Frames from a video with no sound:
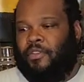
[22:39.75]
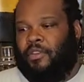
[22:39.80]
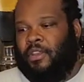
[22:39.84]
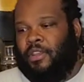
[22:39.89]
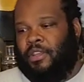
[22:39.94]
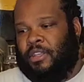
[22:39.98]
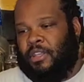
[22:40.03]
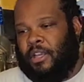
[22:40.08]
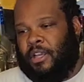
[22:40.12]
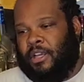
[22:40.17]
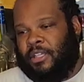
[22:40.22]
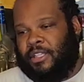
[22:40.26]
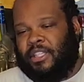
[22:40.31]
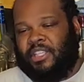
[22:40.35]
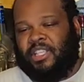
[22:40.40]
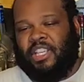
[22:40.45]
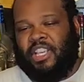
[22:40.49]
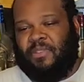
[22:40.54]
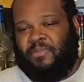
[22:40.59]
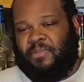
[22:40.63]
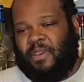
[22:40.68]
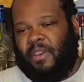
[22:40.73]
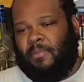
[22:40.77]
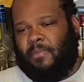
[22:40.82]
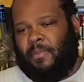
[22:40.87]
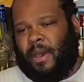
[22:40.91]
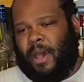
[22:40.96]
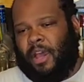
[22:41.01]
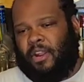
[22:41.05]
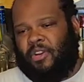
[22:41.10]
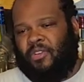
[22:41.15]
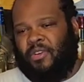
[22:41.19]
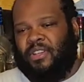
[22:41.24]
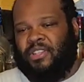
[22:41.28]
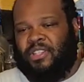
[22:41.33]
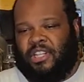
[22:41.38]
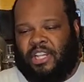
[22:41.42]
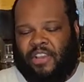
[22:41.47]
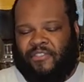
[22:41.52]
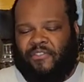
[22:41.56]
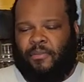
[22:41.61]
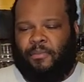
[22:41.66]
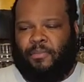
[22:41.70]
CB model is
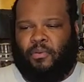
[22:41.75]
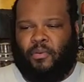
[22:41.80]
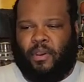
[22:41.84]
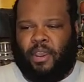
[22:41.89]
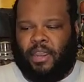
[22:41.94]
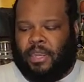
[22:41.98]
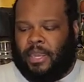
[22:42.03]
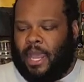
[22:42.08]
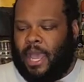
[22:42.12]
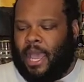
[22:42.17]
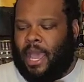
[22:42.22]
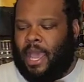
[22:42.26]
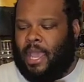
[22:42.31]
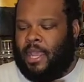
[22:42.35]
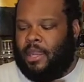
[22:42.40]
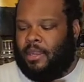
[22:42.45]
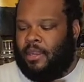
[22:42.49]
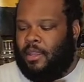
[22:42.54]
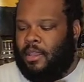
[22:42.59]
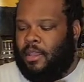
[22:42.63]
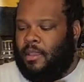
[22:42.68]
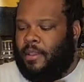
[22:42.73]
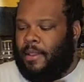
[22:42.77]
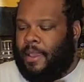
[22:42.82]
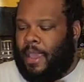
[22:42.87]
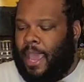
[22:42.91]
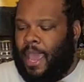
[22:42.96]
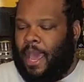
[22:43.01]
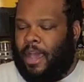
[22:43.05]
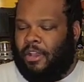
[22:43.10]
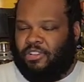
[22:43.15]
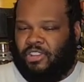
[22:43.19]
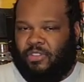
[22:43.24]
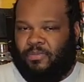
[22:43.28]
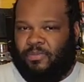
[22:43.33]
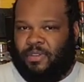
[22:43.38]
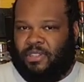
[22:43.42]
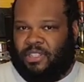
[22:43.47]
11.9 ounces.